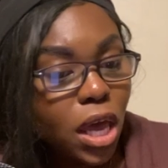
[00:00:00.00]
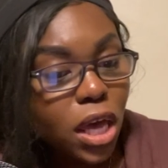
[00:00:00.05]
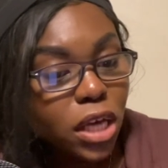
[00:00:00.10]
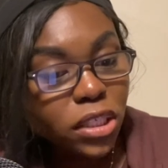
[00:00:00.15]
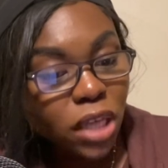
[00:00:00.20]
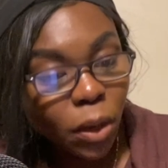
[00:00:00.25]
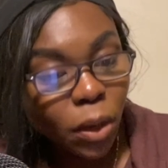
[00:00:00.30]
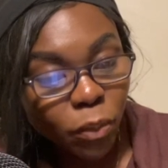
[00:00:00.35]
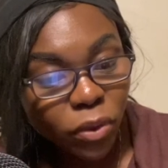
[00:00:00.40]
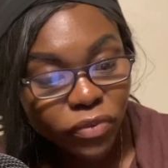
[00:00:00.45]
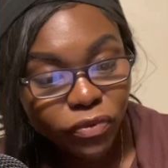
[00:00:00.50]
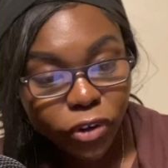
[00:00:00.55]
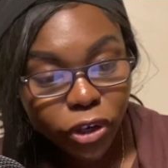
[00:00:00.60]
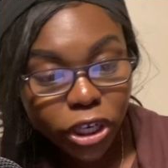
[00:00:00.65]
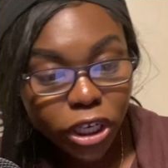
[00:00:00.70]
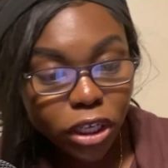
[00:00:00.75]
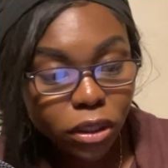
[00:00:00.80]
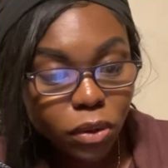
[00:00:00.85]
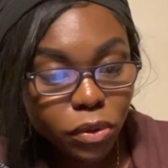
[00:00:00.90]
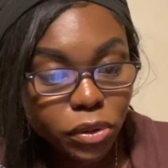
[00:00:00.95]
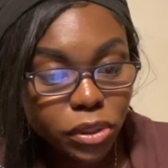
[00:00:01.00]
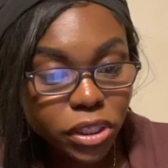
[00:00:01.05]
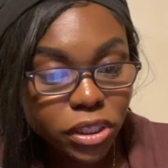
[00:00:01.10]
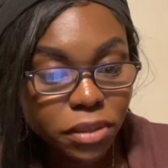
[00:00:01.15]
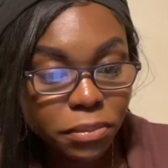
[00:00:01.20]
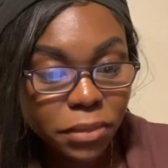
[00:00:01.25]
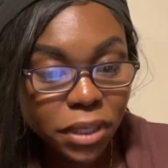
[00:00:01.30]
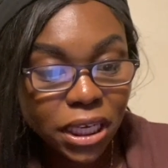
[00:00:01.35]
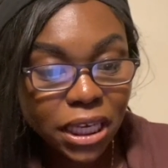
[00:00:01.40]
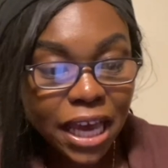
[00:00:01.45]
Someone very close
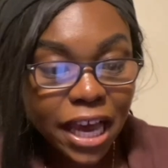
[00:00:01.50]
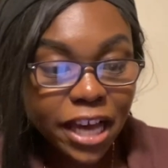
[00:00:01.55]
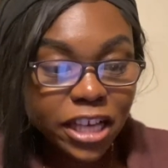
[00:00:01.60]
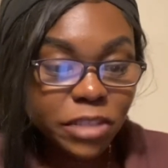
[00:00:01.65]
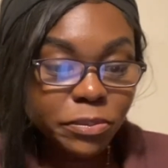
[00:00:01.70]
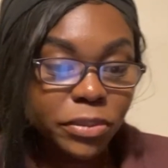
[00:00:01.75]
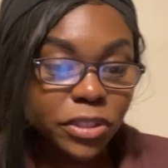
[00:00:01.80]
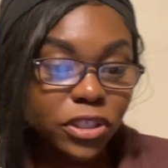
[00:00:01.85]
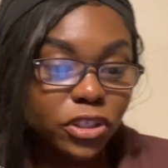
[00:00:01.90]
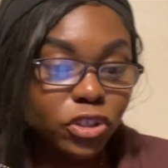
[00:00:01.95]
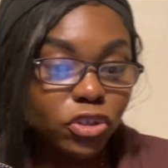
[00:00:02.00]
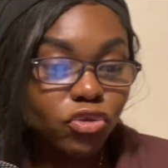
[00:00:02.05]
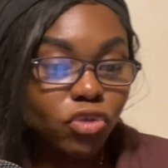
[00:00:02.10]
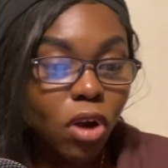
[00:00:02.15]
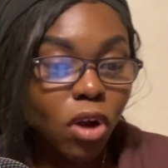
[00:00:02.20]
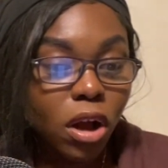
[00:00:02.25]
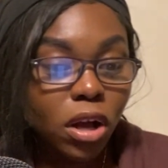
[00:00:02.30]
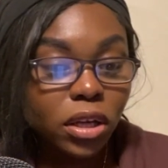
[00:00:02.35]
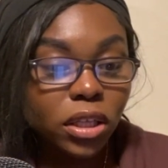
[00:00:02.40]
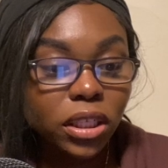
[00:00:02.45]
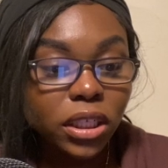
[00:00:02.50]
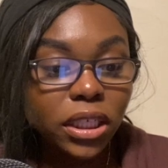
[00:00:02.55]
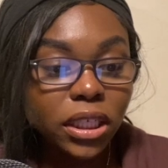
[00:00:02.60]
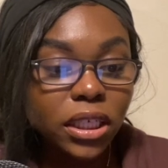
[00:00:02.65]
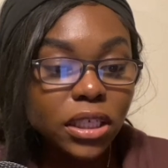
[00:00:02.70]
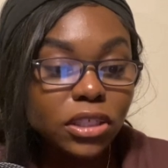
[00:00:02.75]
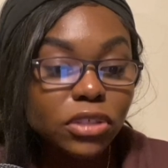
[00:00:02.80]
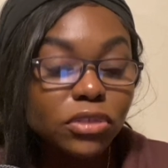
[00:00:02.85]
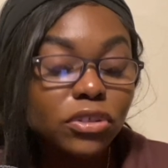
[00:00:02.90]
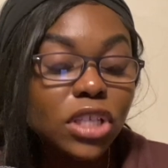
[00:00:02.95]
to me has been
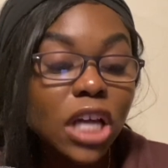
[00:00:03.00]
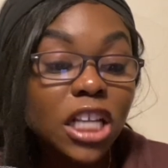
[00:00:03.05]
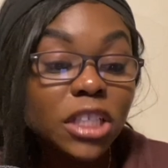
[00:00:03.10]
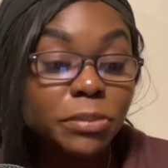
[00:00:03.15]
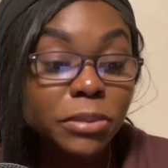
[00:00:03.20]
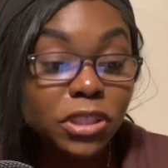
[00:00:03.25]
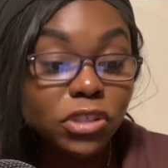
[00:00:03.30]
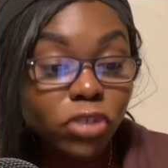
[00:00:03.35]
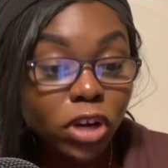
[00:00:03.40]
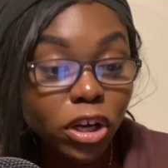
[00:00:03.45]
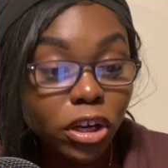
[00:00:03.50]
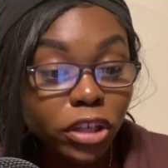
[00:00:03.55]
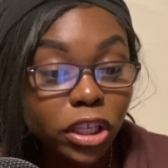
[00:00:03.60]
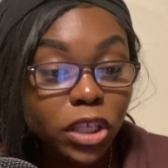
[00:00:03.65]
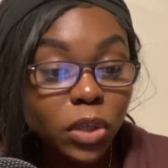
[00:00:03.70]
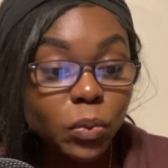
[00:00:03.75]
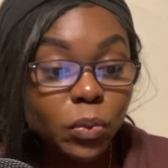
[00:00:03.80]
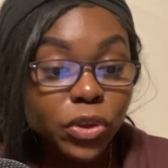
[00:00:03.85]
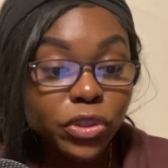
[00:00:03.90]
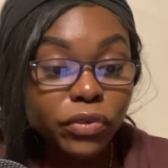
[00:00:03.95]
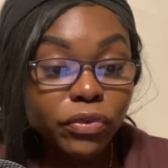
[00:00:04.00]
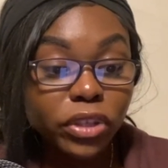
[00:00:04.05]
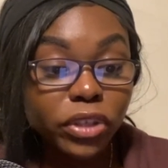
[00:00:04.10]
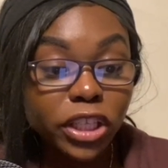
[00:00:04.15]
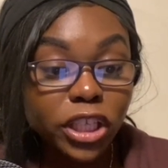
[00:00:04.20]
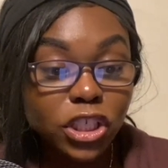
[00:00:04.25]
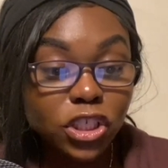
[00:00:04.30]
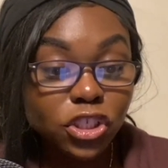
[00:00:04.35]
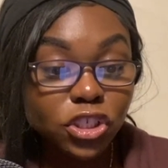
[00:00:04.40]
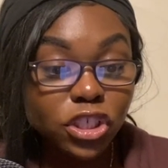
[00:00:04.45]
struggling with a
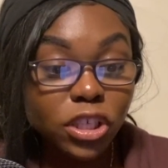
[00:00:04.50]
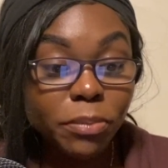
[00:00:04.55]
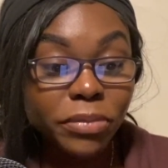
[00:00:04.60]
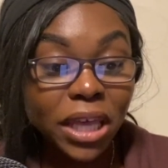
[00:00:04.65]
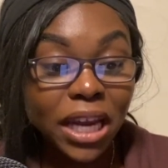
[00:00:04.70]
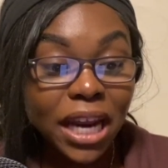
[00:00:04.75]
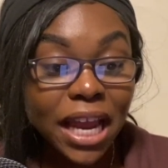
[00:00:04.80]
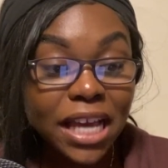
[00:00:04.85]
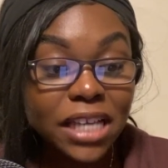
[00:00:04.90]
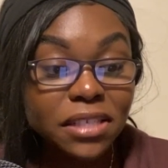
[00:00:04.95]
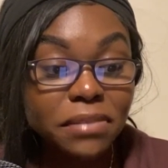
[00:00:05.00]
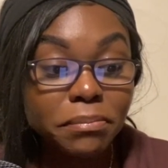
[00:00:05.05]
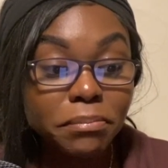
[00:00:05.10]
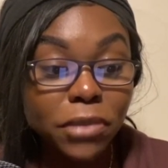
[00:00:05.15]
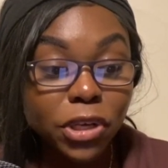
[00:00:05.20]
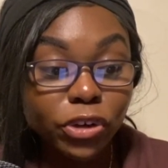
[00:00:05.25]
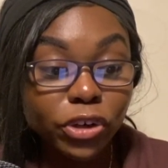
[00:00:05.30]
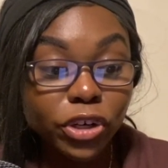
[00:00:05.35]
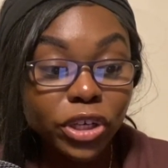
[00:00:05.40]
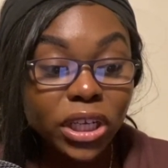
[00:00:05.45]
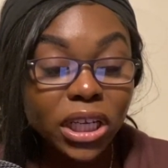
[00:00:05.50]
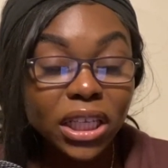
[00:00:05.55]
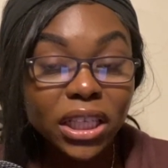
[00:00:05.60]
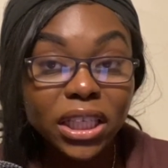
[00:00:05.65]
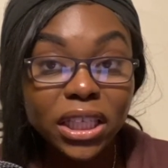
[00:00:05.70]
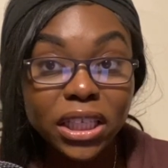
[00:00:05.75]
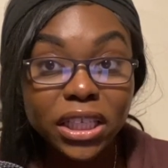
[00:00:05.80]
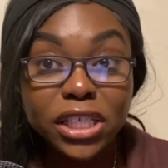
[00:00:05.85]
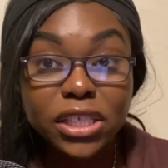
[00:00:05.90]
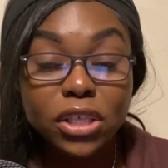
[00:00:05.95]
relationship that has mirrored
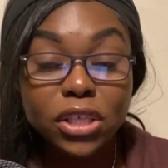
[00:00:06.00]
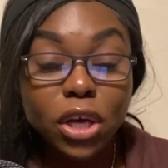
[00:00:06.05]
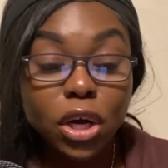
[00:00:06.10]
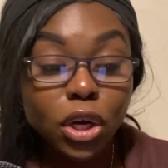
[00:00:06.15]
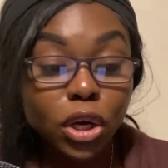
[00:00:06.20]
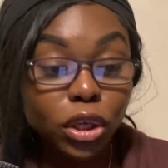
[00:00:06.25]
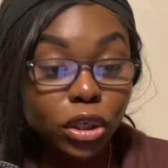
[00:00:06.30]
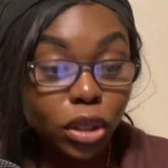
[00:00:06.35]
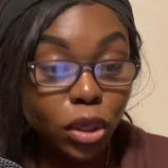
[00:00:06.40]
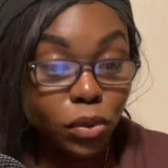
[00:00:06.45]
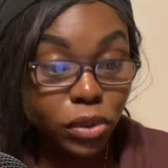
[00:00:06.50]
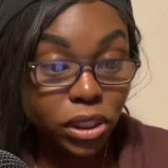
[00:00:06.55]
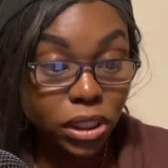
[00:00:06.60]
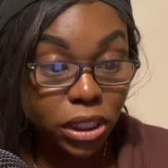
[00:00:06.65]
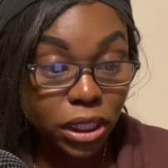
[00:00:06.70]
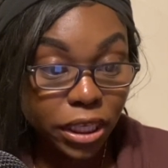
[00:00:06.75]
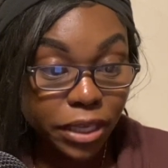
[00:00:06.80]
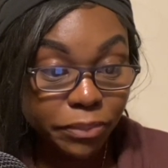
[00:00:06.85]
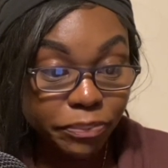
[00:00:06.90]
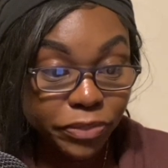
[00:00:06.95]
Lily's closely.